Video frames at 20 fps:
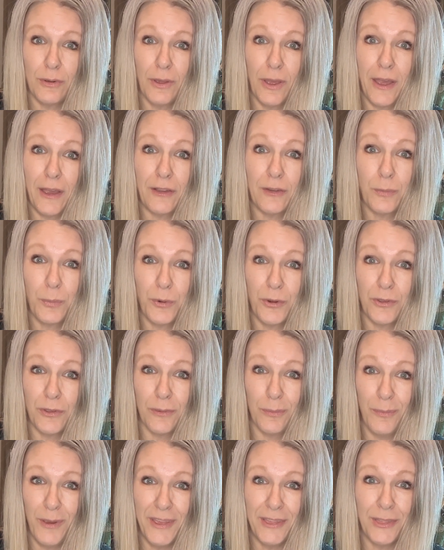
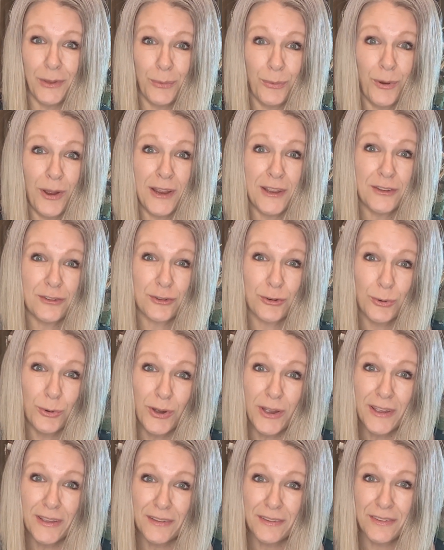experts made the right
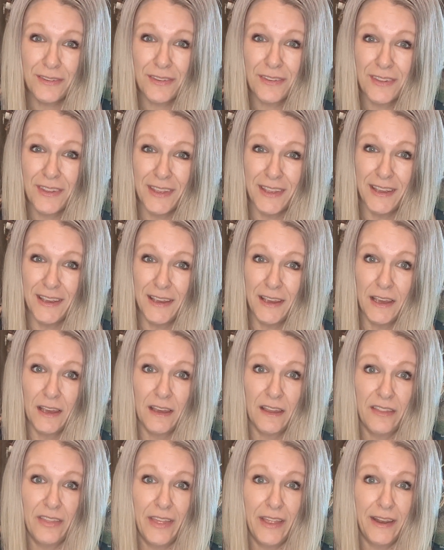choice,
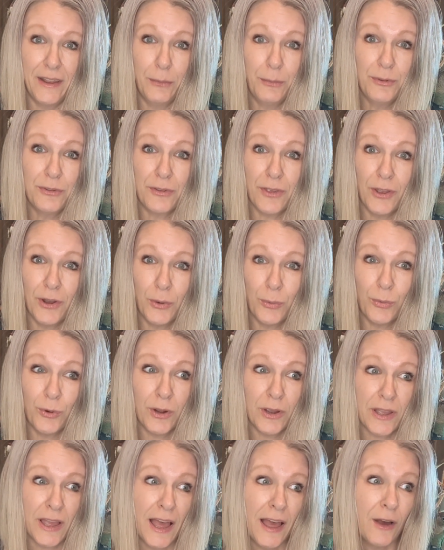that it was going to
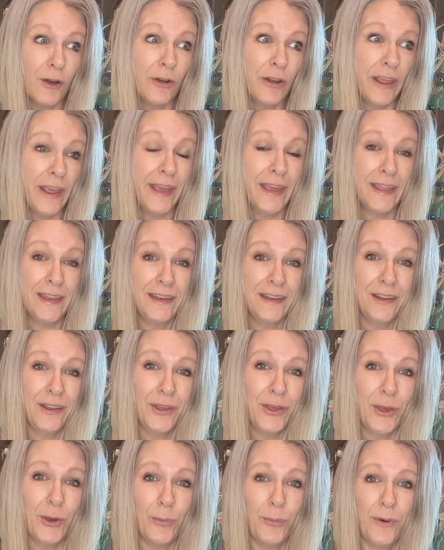work out. And
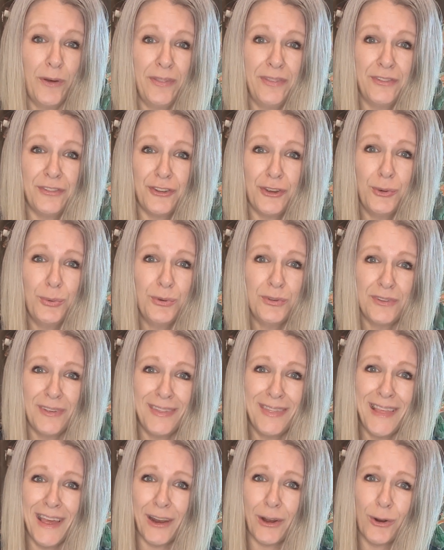when she was
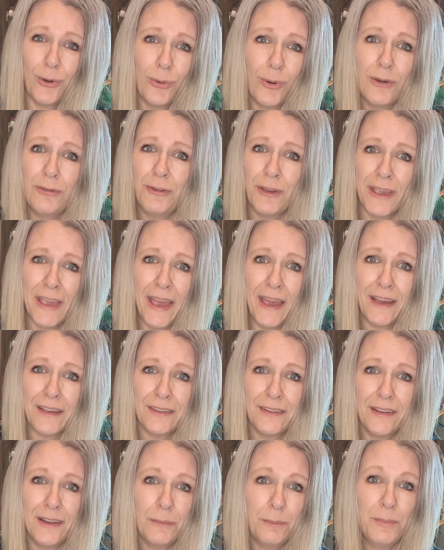in that horrific
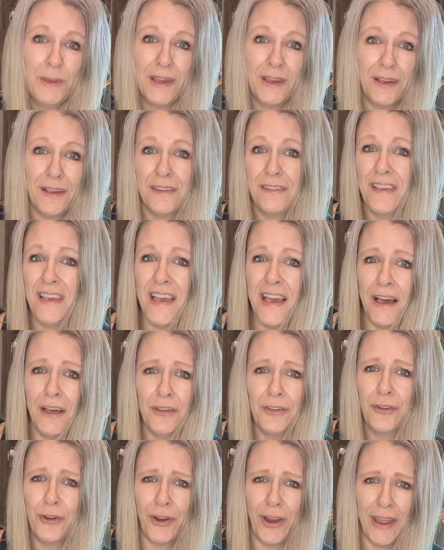accident, because he
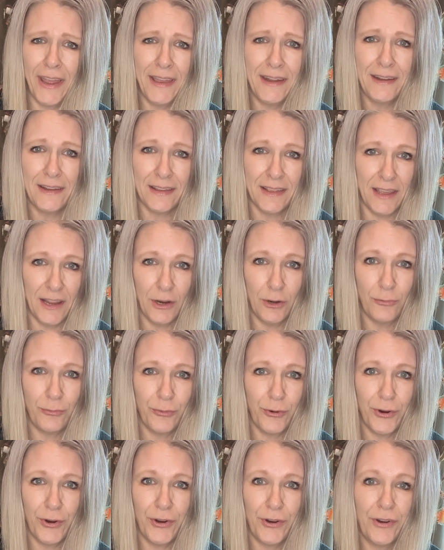held her hand and cared
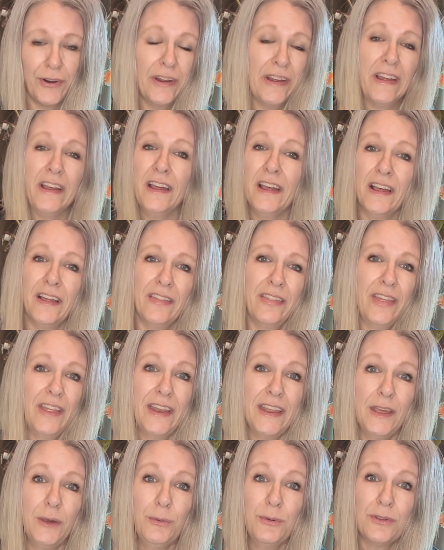for her, that
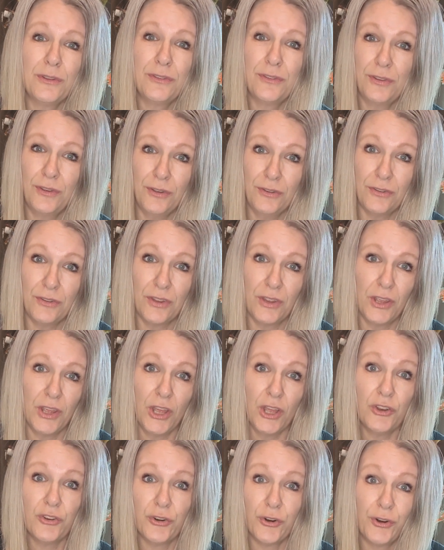he was just
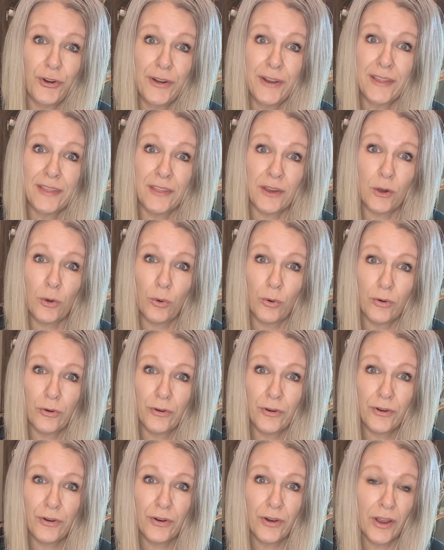turning the
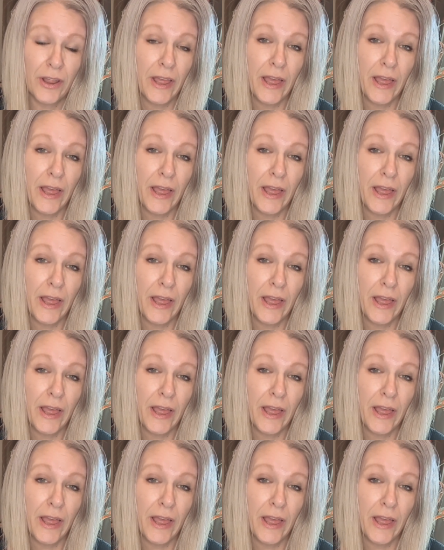corner.